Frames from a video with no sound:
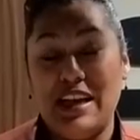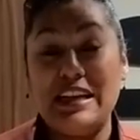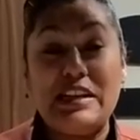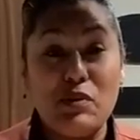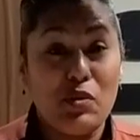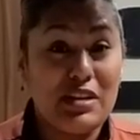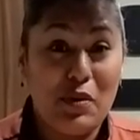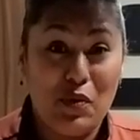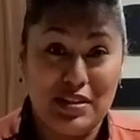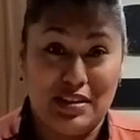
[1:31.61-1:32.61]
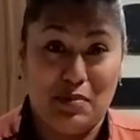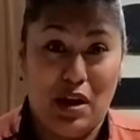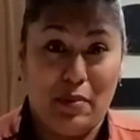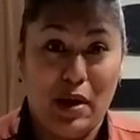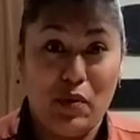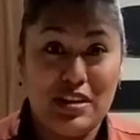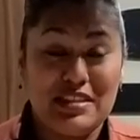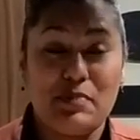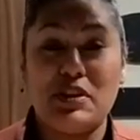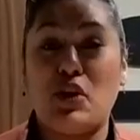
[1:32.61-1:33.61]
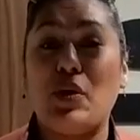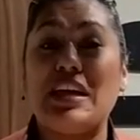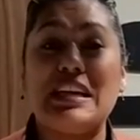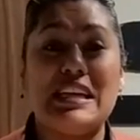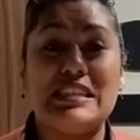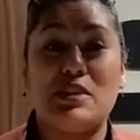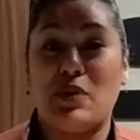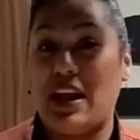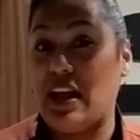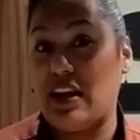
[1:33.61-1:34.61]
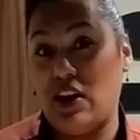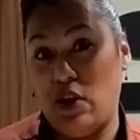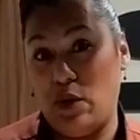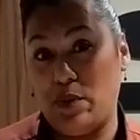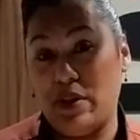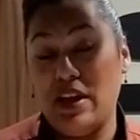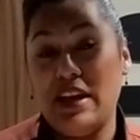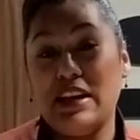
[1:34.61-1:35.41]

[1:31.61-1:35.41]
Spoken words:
And even when I wasn't a mom, I wanted something quick and easy when I got home.